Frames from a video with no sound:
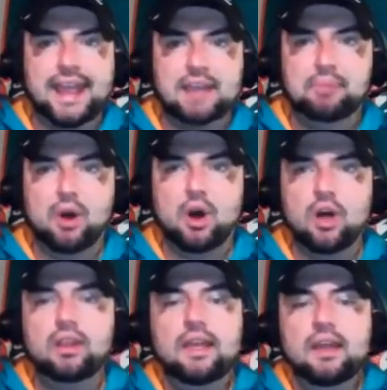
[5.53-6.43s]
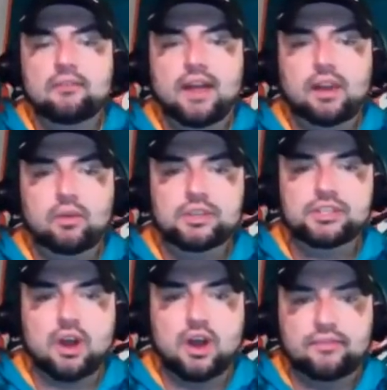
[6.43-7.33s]
and Paul. Follow us
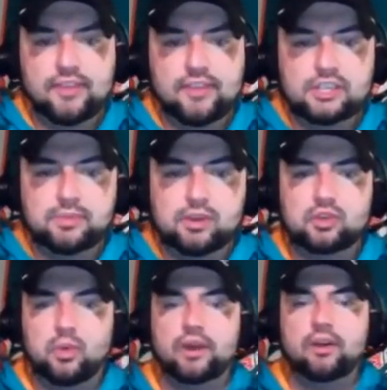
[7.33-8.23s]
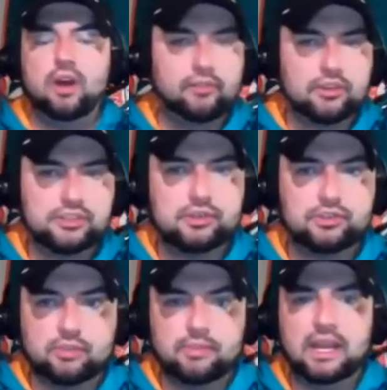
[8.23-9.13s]
on Facebook, Twitter, all of our
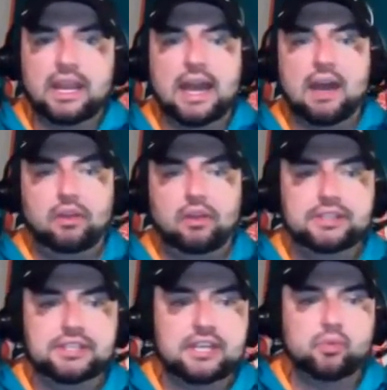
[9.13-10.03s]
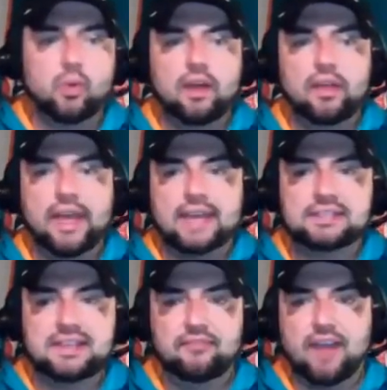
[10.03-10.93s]
social media outlets, as well as
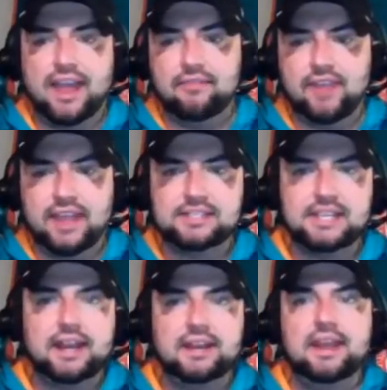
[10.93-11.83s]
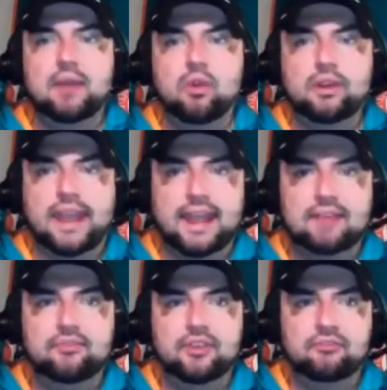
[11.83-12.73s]
the Fansided Network
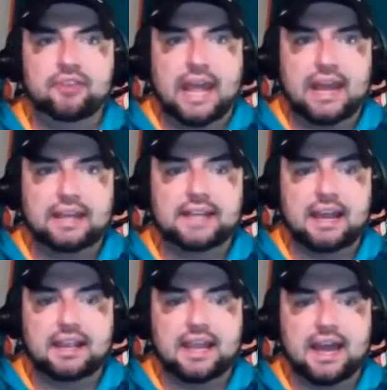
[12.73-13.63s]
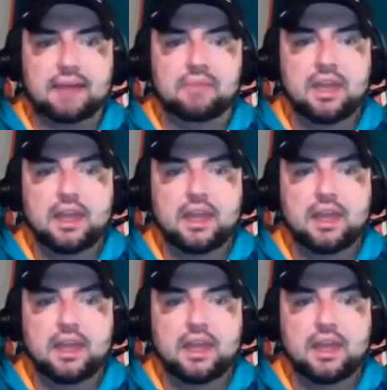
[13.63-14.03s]
and FinFanatic.com.